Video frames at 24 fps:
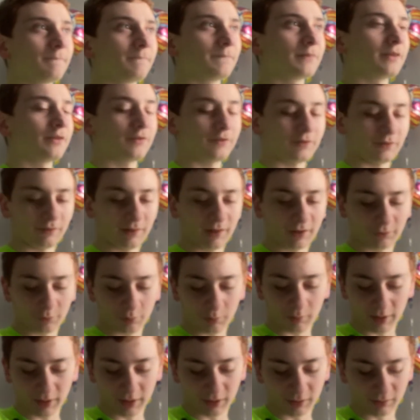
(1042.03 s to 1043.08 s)
So that's
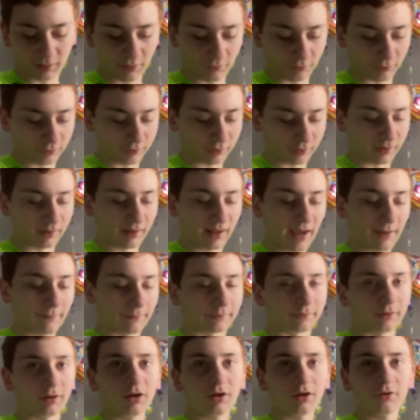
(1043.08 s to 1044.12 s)
why you never saw it happen.
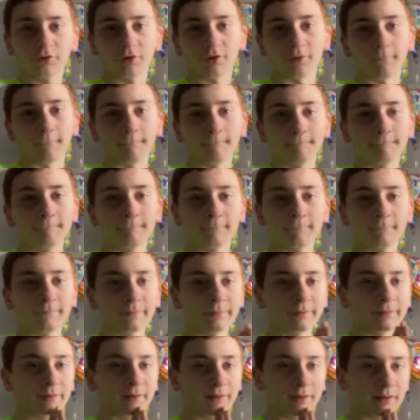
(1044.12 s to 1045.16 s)
Also,
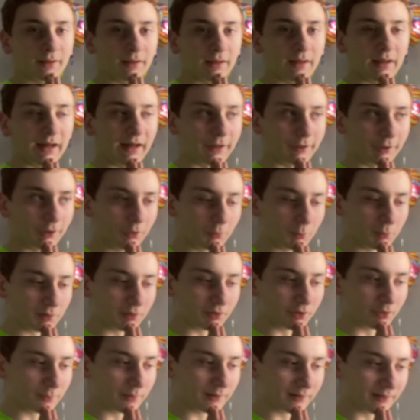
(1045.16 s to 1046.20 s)
I know I'm a
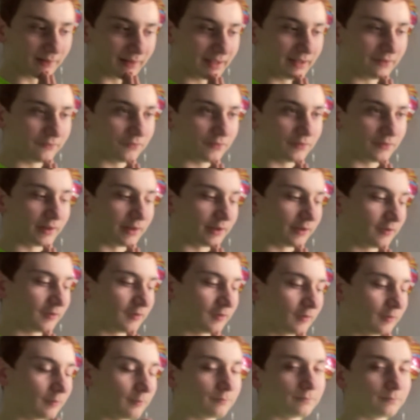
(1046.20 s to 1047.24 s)
little bit late for this,
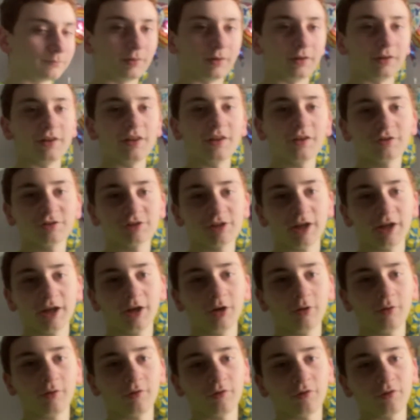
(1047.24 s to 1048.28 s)
but this
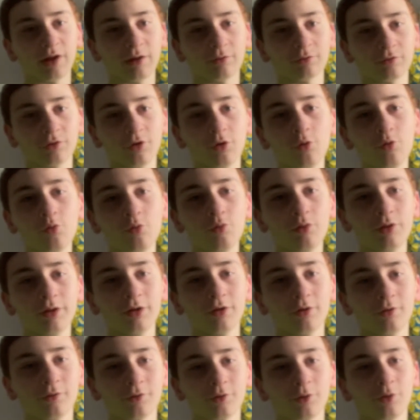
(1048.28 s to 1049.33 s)
channel is now 2
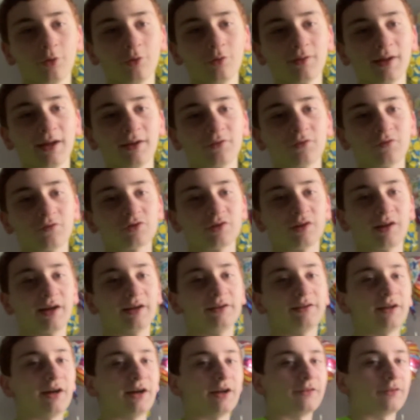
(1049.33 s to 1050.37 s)
years old as of July
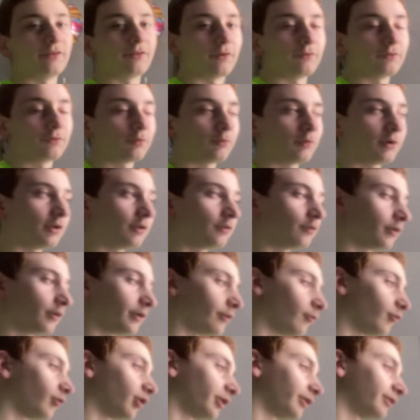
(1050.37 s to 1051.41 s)
9th of
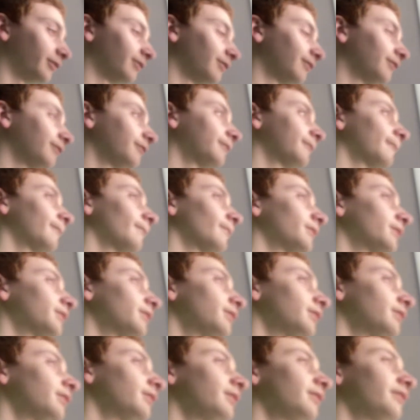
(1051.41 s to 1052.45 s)
2021.
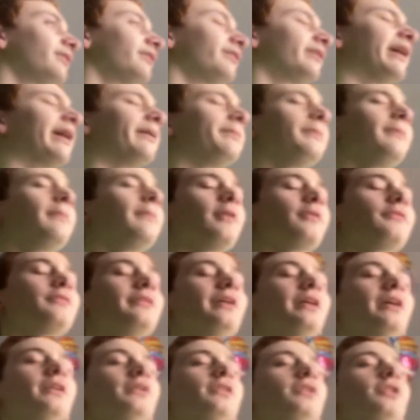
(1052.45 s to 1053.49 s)
Happy birthday